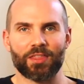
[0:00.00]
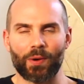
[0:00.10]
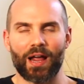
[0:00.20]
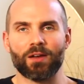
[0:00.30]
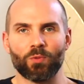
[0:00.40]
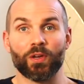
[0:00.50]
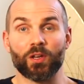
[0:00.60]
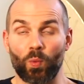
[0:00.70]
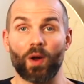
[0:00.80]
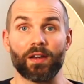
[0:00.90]
They were in
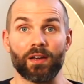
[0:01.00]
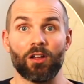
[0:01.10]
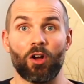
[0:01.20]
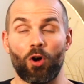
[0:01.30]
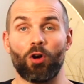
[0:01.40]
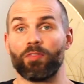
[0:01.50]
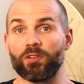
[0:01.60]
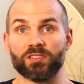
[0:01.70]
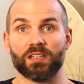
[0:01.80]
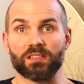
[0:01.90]
week 1 of
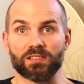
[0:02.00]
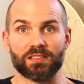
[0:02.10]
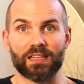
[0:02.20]
their studies.